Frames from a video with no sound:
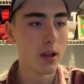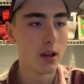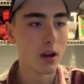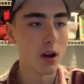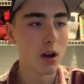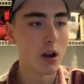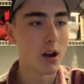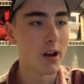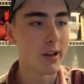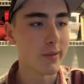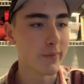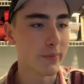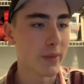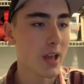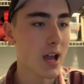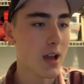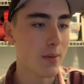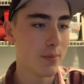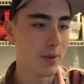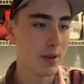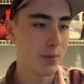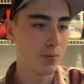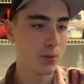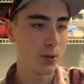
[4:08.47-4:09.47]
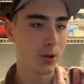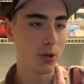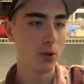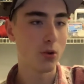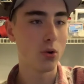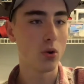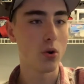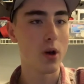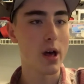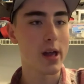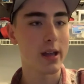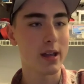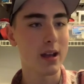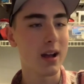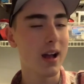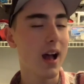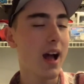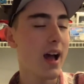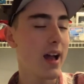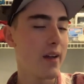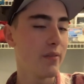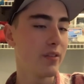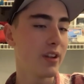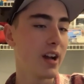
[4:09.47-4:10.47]
Um, that'd be pretty cool. I, got,
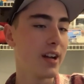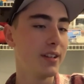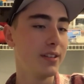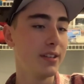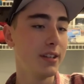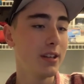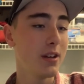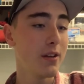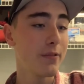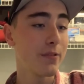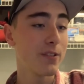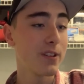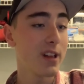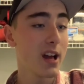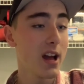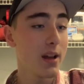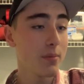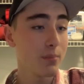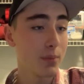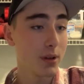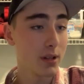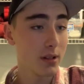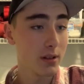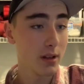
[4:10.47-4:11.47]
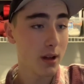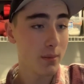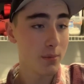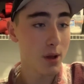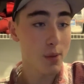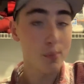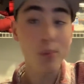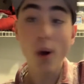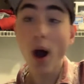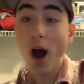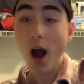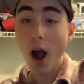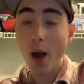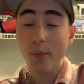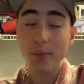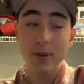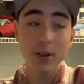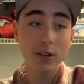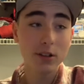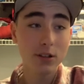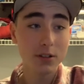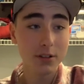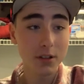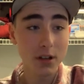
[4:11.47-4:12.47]
I have an idea for that, but I'm not
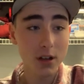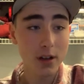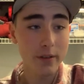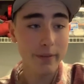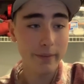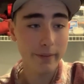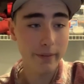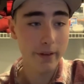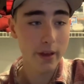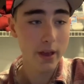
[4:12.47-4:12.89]
popular enough.